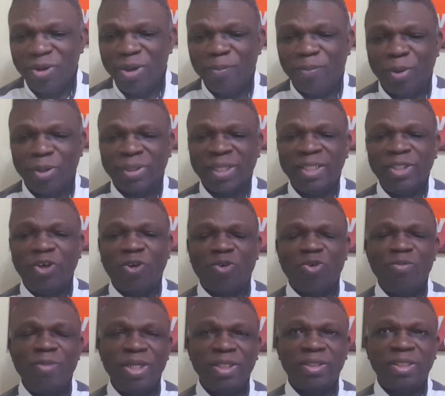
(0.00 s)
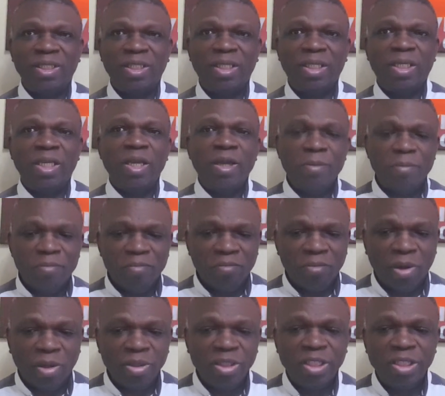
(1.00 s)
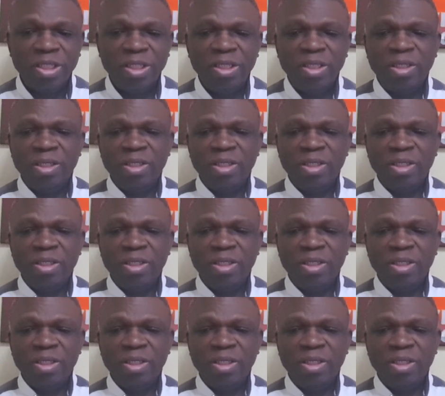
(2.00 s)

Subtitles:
important document, money,